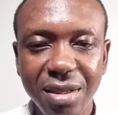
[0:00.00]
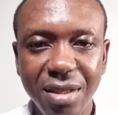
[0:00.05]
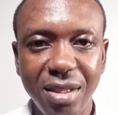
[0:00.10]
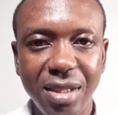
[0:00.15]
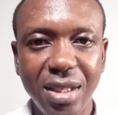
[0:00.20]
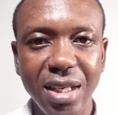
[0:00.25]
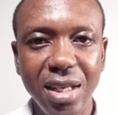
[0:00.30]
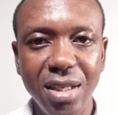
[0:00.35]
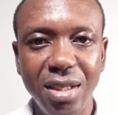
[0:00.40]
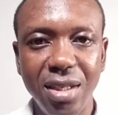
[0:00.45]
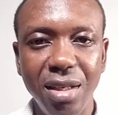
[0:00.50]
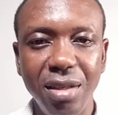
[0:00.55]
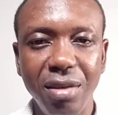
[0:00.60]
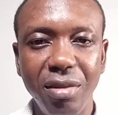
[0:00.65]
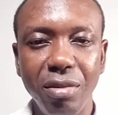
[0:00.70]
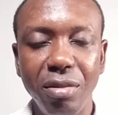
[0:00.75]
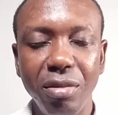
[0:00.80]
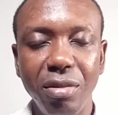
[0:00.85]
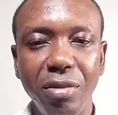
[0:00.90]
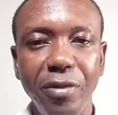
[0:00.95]
season,
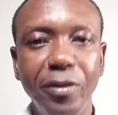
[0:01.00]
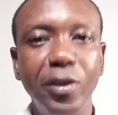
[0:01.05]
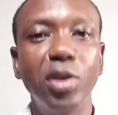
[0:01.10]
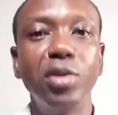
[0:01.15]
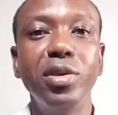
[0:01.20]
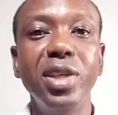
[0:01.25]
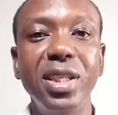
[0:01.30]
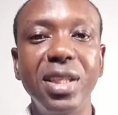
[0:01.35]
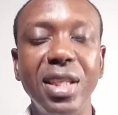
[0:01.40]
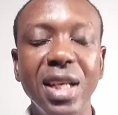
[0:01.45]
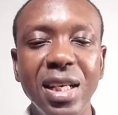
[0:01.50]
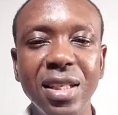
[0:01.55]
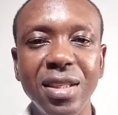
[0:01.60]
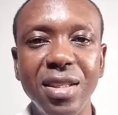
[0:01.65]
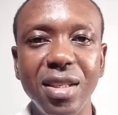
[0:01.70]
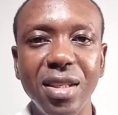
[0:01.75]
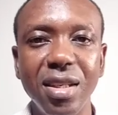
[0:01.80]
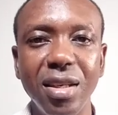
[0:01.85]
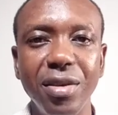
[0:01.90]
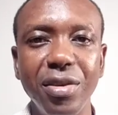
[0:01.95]
for
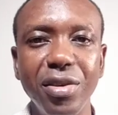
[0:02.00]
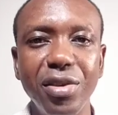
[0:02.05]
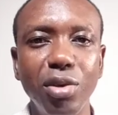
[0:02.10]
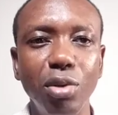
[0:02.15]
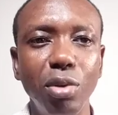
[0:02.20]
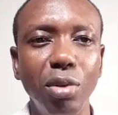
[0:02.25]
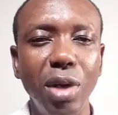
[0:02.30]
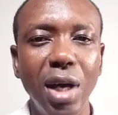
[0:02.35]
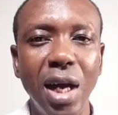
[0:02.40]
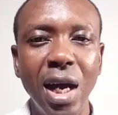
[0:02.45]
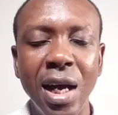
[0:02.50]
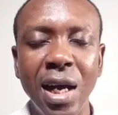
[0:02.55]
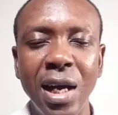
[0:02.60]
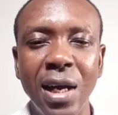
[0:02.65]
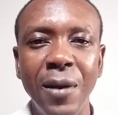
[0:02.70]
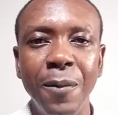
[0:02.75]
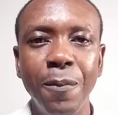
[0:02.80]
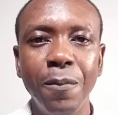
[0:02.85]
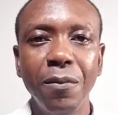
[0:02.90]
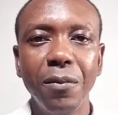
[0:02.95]
instance, you
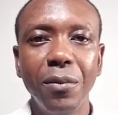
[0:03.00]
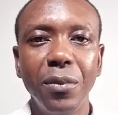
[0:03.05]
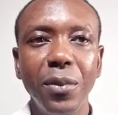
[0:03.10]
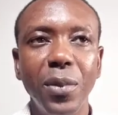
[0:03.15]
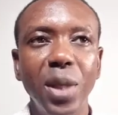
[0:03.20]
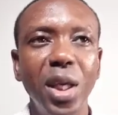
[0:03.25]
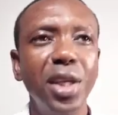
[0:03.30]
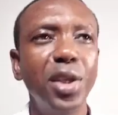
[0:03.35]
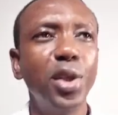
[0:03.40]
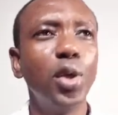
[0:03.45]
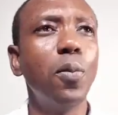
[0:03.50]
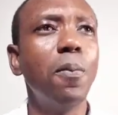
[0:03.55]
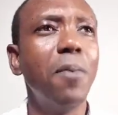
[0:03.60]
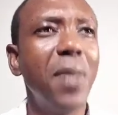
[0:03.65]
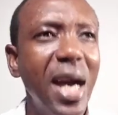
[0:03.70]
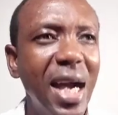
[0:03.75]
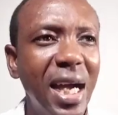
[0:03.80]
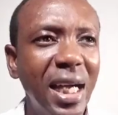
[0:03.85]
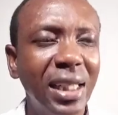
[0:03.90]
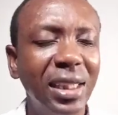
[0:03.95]
are in your
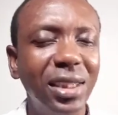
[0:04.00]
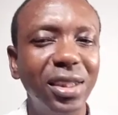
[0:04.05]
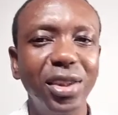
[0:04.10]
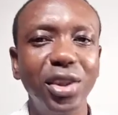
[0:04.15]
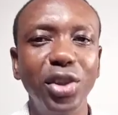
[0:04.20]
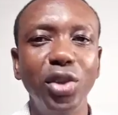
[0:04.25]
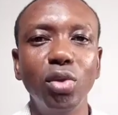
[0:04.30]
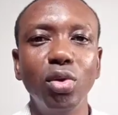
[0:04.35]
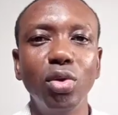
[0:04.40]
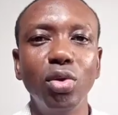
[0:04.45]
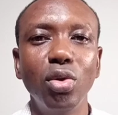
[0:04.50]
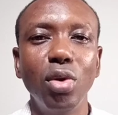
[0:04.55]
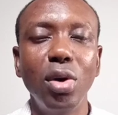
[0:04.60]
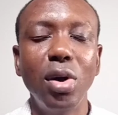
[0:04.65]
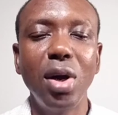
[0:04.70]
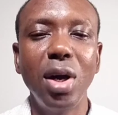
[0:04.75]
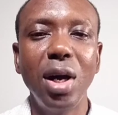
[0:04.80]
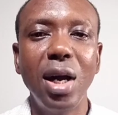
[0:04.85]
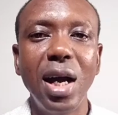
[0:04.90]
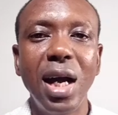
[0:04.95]
mind, you
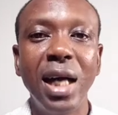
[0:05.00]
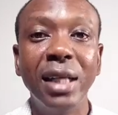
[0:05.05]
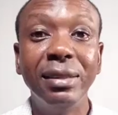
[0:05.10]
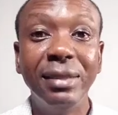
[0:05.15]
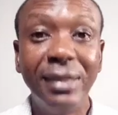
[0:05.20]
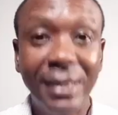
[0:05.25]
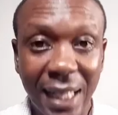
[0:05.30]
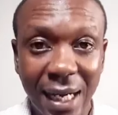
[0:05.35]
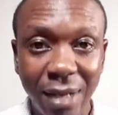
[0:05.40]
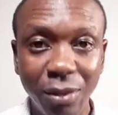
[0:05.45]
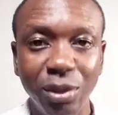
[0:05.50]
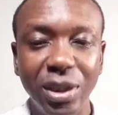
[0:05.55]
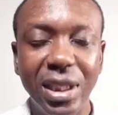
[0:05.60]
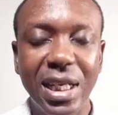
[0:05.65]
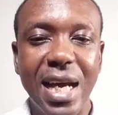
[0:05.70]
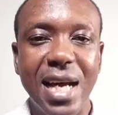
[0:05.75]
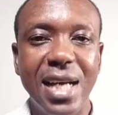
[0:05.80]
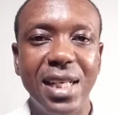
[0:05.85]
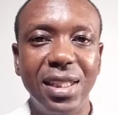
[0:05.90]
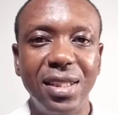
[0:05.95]
are
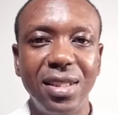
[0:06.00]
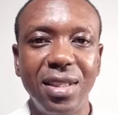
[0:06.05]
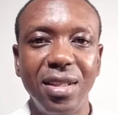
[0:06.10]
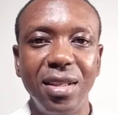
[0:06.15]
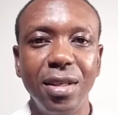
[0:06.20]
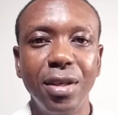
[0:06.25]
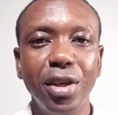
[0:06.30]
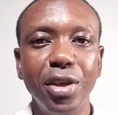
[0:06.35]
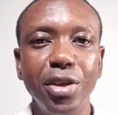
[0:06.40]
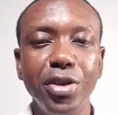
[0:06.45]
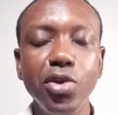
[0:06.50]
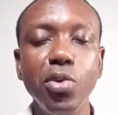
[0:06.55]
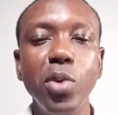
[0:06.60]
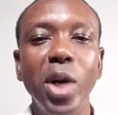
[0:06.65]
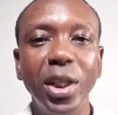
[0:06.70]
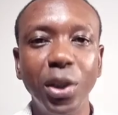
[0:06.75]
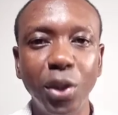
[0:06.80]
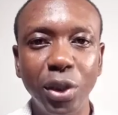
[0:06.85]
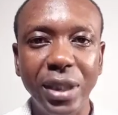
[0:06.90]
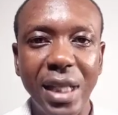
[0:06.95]
downcast you
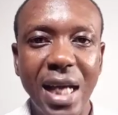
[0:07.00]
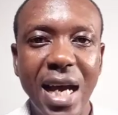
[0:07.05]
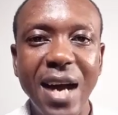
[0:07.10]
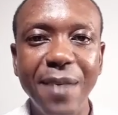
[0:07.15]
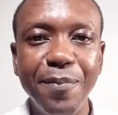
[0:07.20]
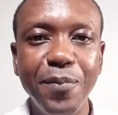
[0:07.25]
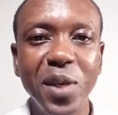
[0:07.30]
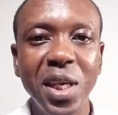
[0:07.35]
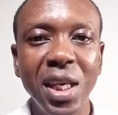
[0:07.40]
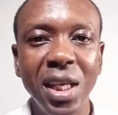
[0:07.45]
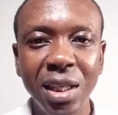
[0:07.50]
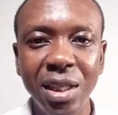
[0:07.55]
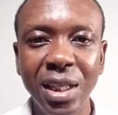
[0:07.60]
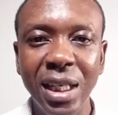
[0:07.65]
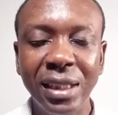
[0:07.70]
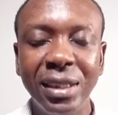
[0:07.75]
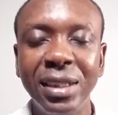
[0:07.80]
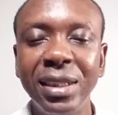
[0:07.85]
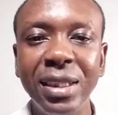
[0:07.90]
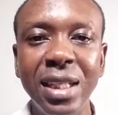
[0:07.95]
are not happy in
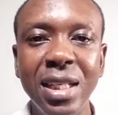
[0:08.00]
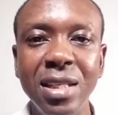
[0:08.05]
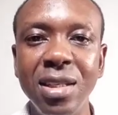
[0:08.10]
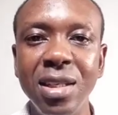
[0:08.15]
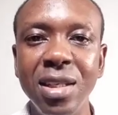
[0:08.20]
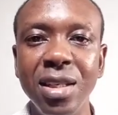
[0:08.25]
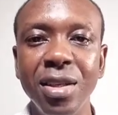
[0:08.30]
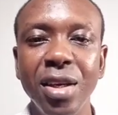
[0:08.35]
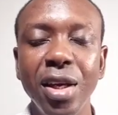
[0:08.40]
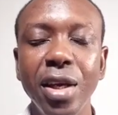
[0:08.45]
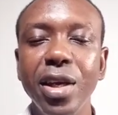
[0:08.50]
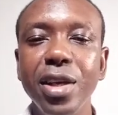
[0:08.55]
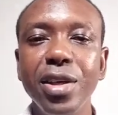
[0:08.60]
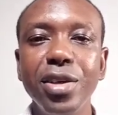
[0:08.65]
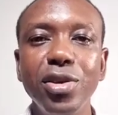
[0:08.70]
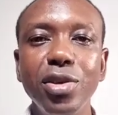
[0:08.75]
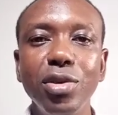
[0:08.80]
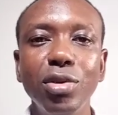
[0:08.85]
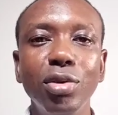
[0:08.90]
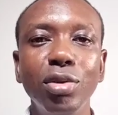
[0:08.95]
that season.
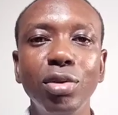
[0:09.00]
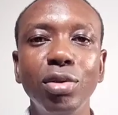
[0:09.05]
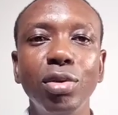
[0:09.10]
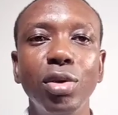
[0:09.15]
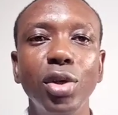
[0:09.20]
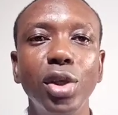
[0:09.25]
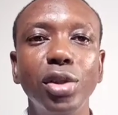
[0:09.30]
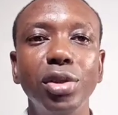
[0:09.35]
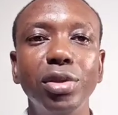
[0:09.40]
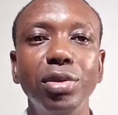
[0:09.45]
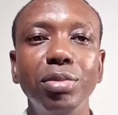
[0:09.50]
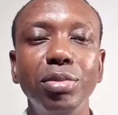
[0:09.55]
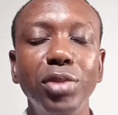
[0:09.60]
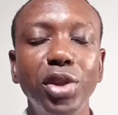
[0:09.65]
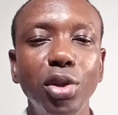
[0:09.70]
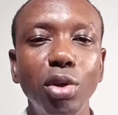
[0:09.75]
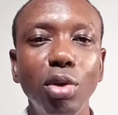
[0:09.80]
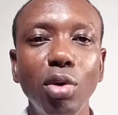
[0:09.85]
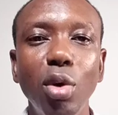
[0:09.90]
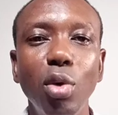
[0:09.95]
You
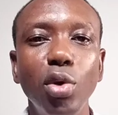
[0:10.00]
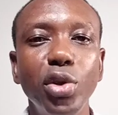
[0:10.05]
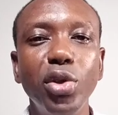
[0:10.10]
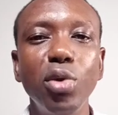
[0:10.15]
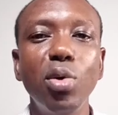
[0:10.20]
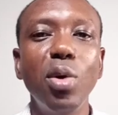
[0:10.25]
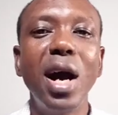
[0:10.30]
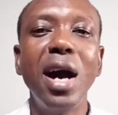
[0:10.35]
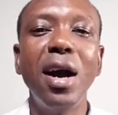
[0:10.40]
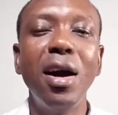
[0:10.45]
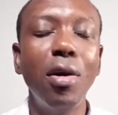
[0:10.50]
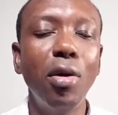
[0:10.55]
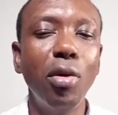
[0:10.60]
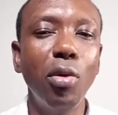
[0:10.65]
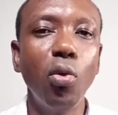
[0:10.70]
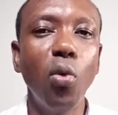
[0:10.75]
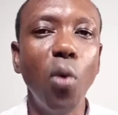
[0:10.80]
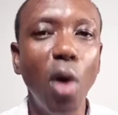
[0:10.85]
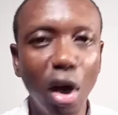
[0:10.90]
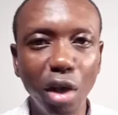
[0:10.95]
you you are
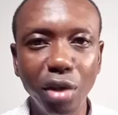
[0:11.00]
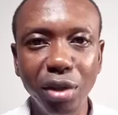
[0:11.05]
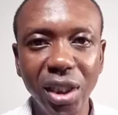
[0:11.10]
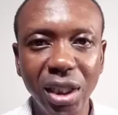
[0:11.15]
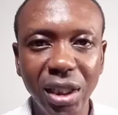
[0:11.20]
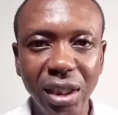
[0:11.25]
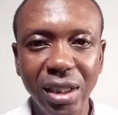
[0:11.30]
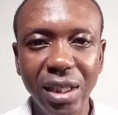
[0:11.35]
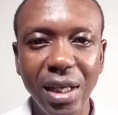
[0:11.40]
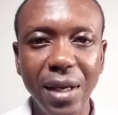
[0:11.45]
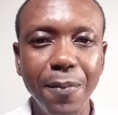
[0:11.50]
worried.